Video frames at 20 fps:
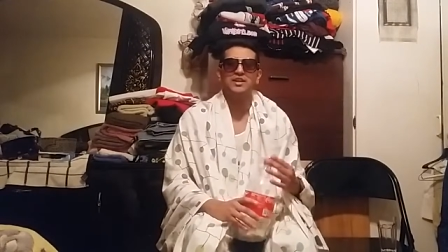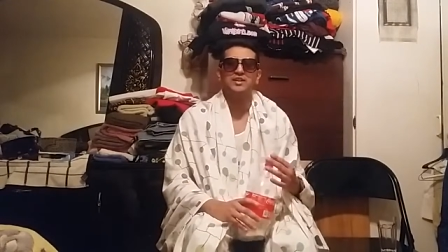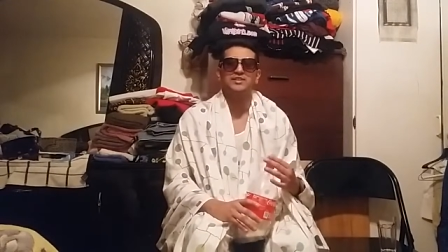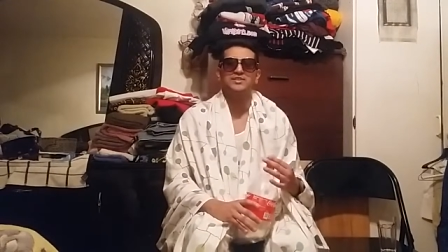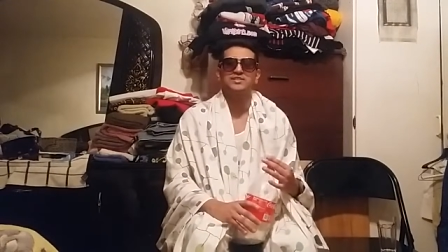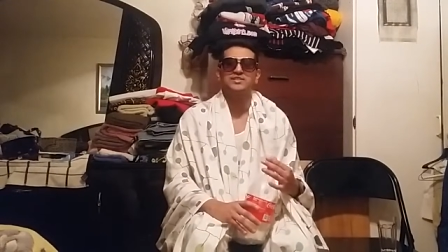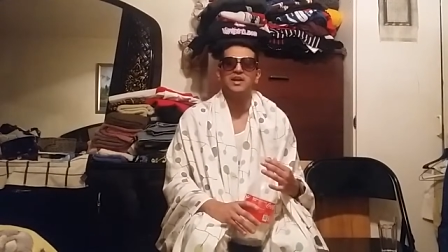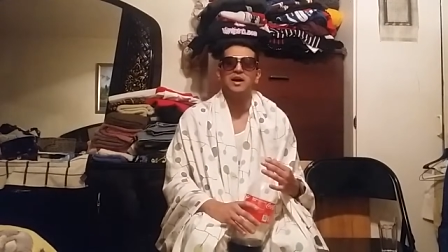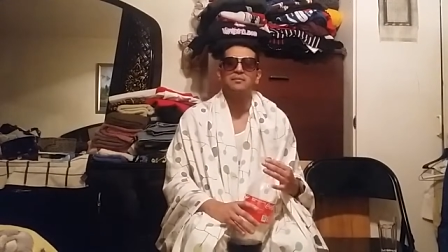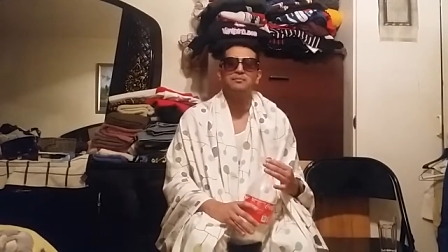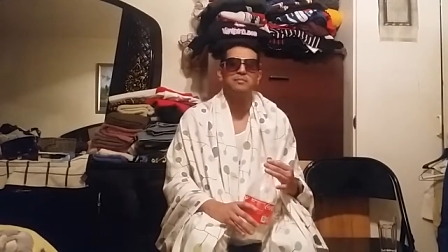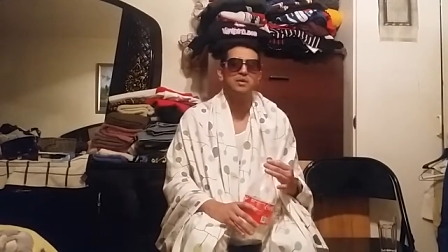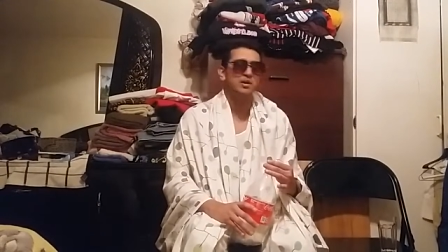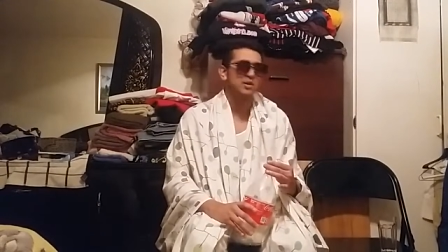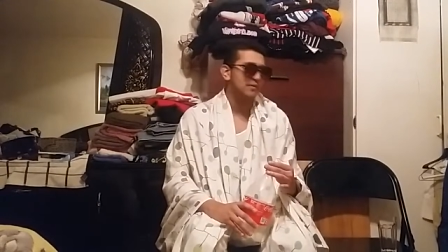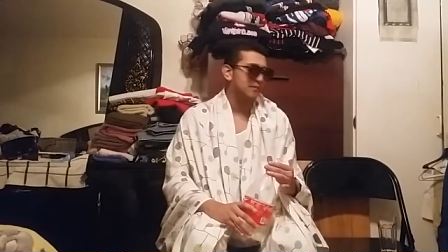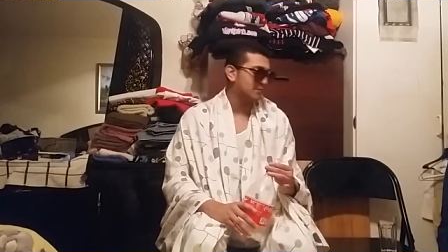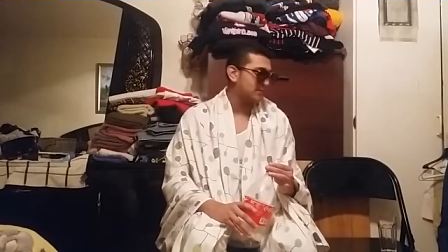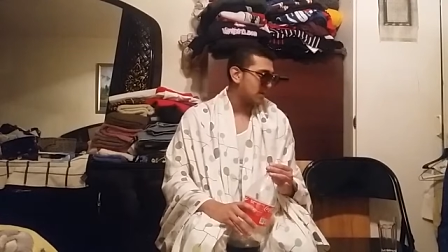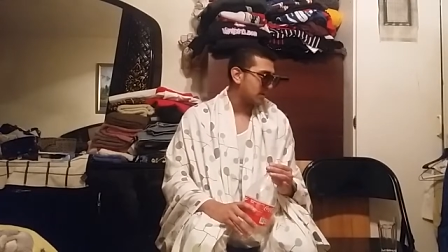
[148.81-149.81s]
you dumb
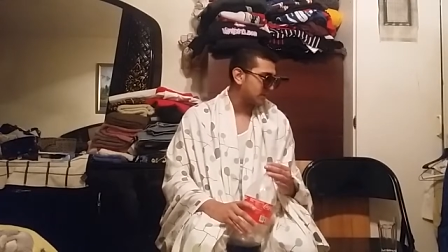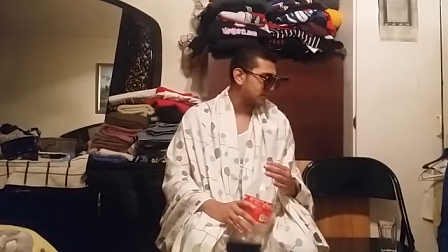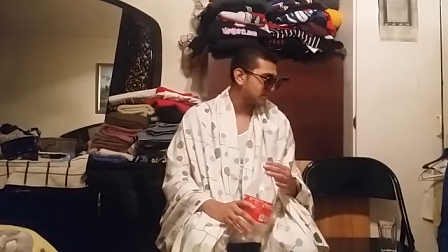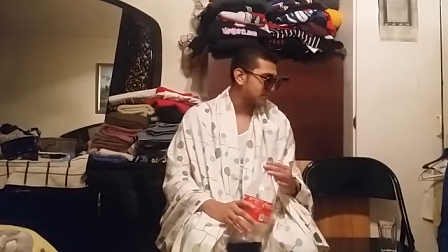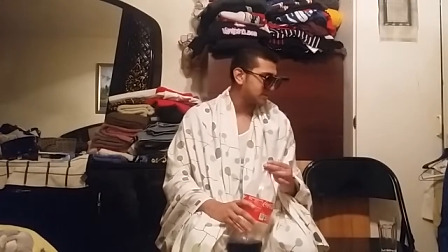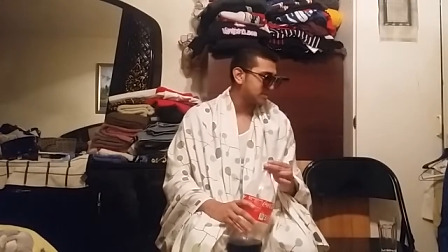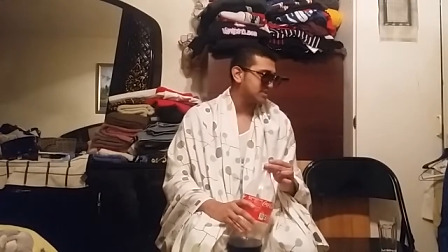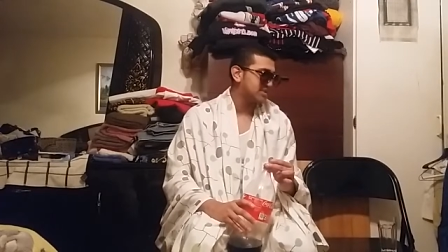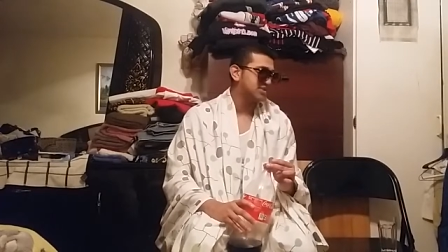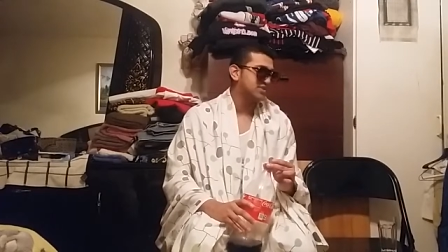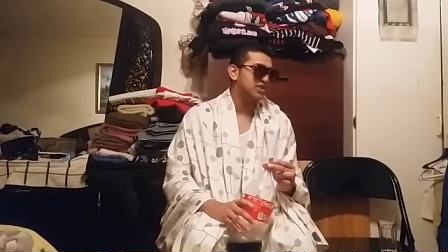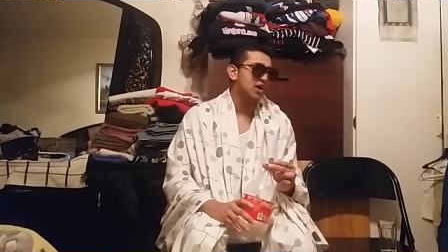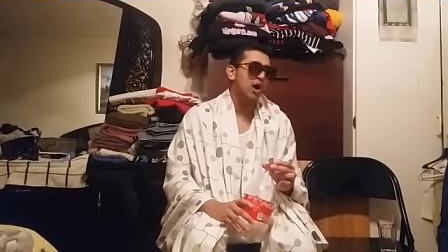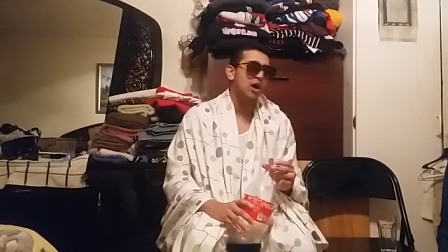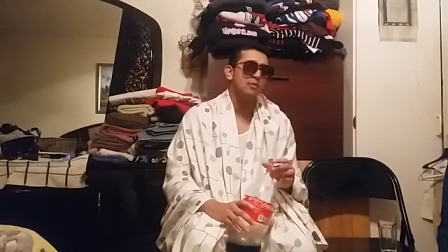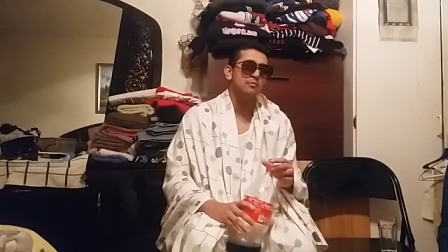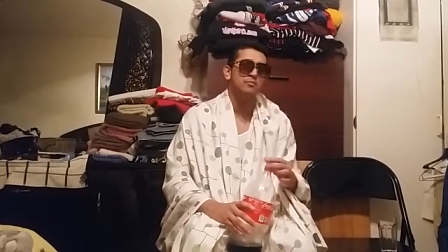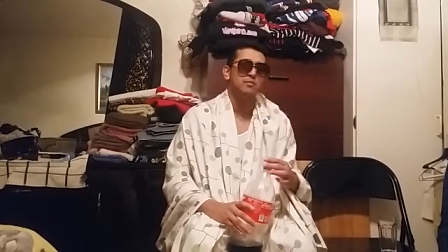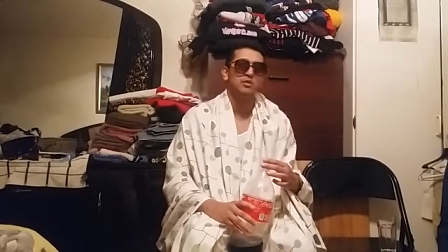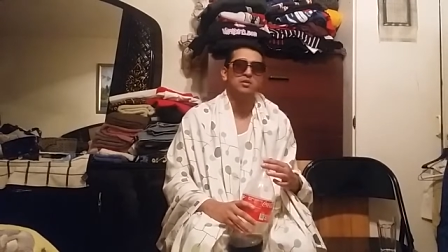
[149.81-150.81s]
motherfucker. This is
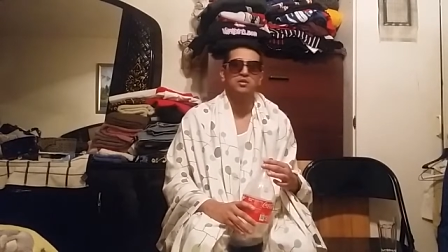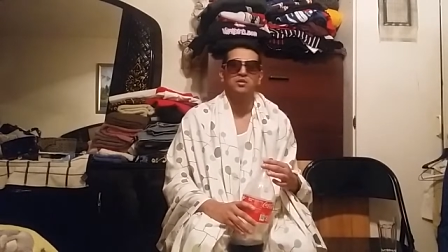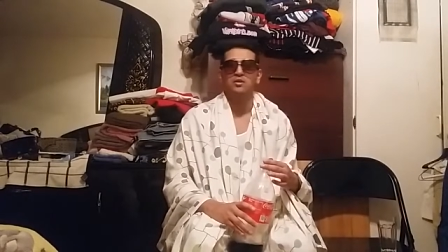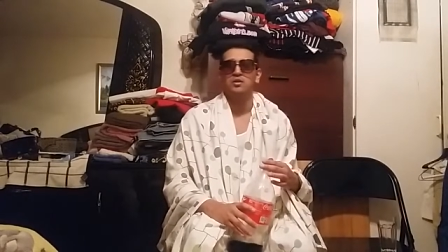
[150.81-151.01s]
dumb.